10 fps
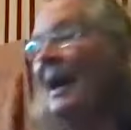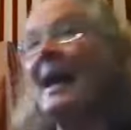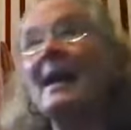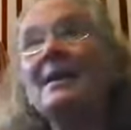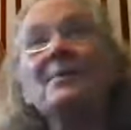
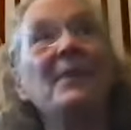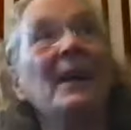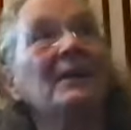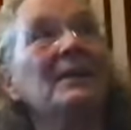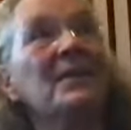And in
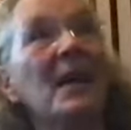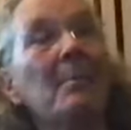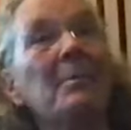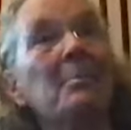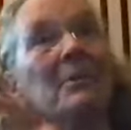fact, this
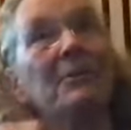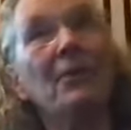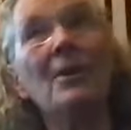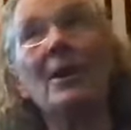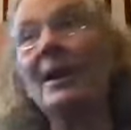happened
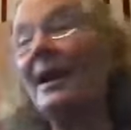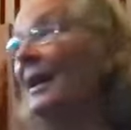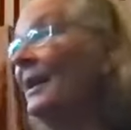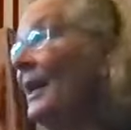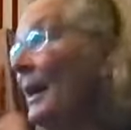before, and it